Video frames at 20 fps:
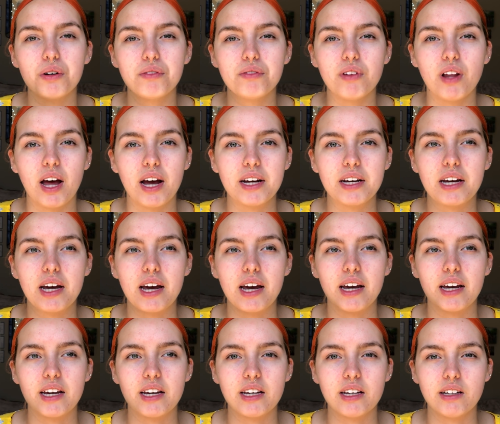of like
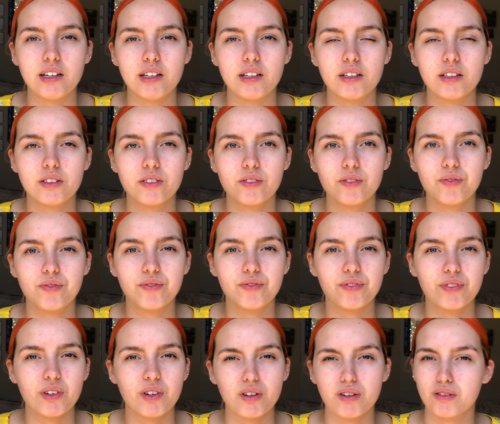a
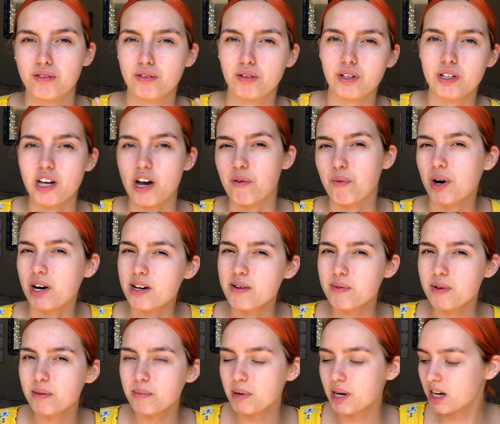get ready
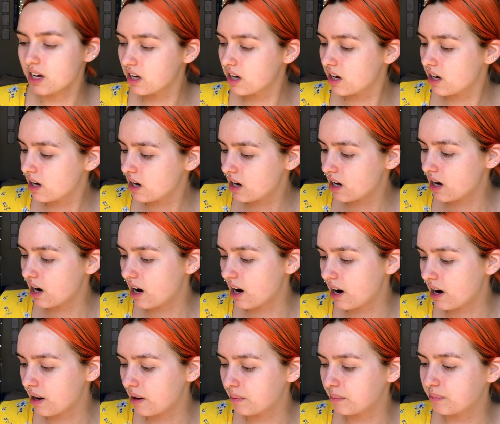with me.
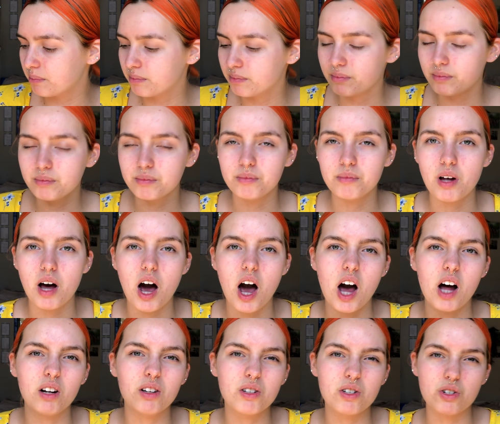Um,
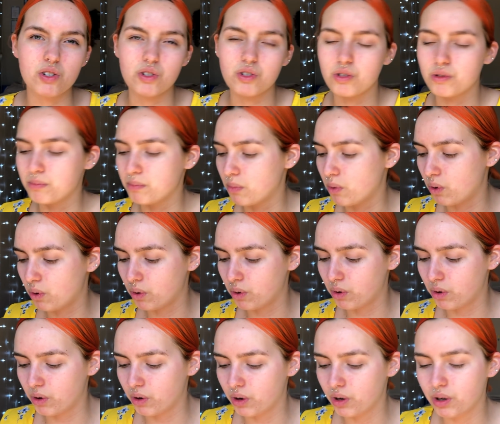I'll do
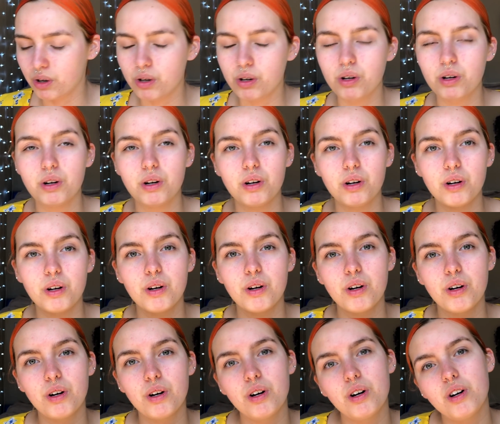more
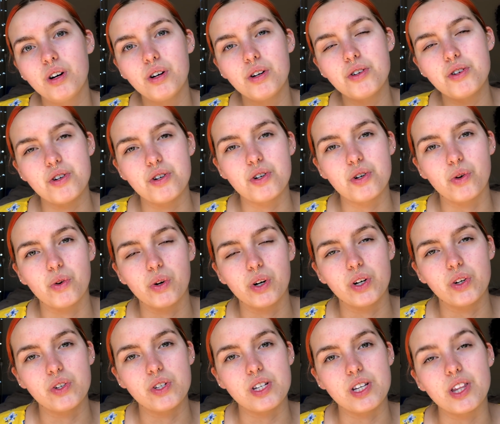
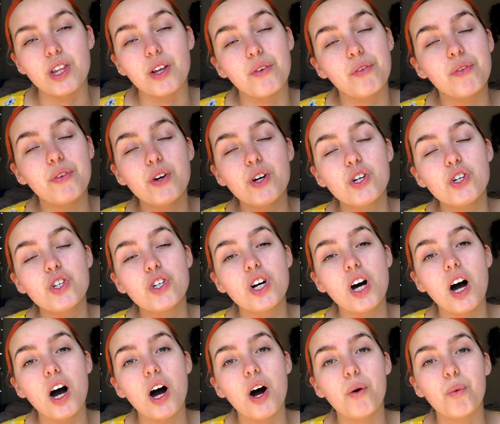tutorials in the
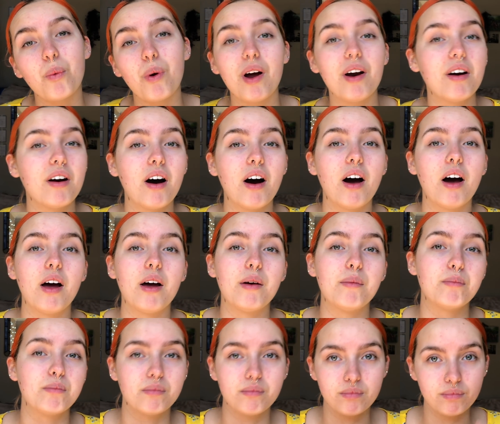future when
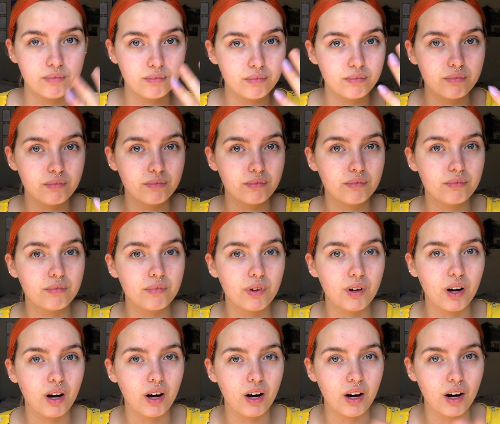I'm
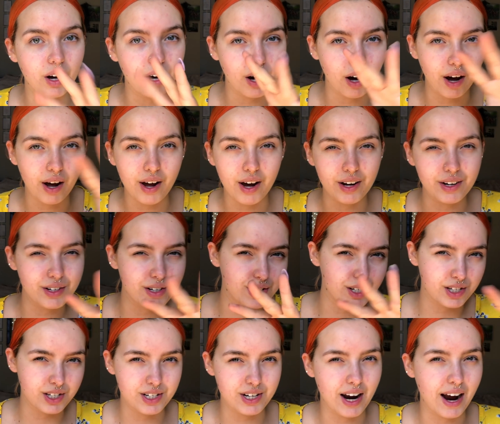I
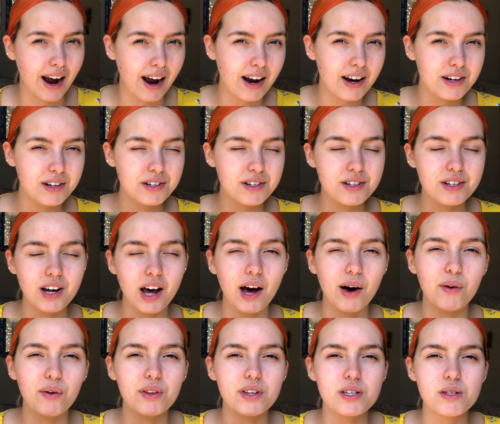understand
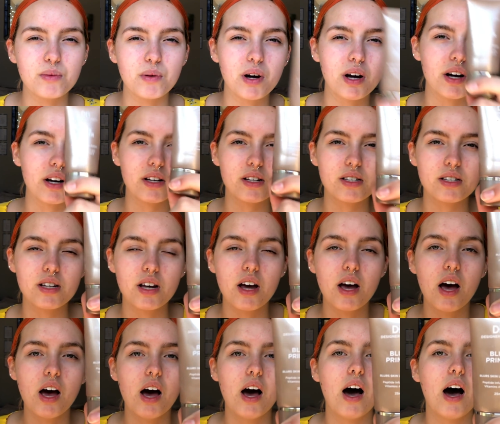how this works.
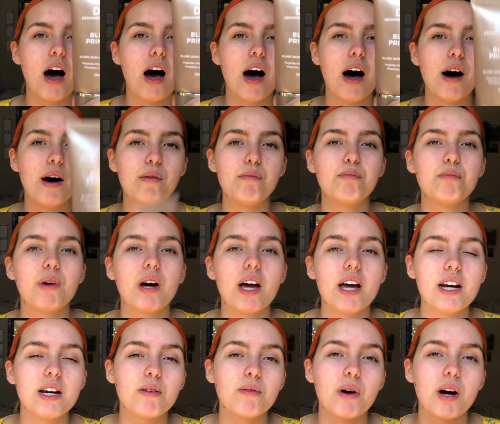Um, but
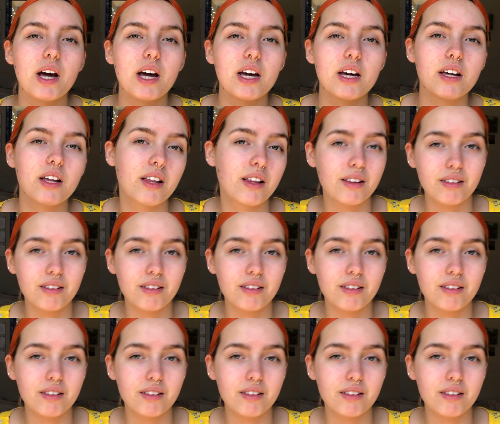anyway,